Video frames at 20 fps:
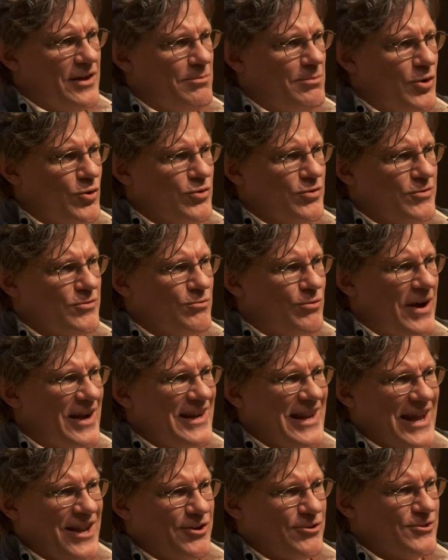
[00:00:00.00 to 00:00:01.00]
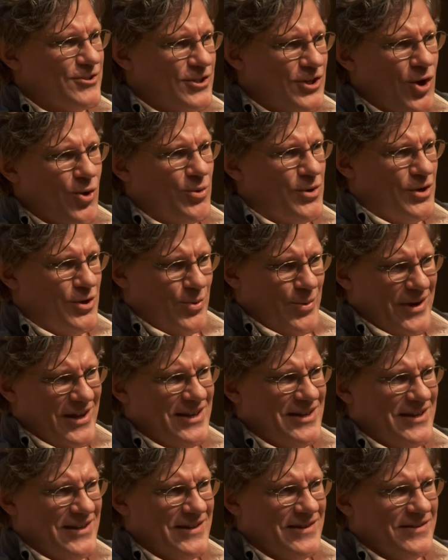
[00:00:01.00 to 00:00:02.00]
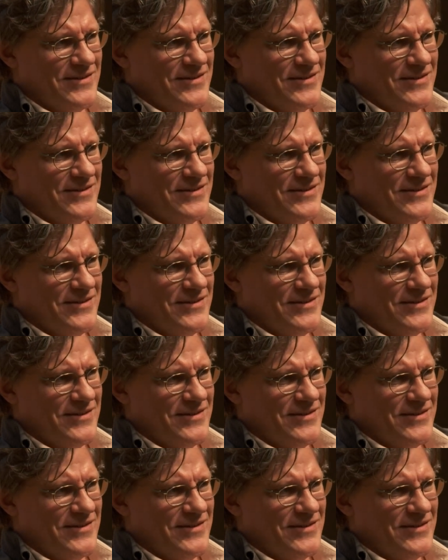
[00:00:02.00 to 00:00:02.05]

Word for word: most right-handers don't do it.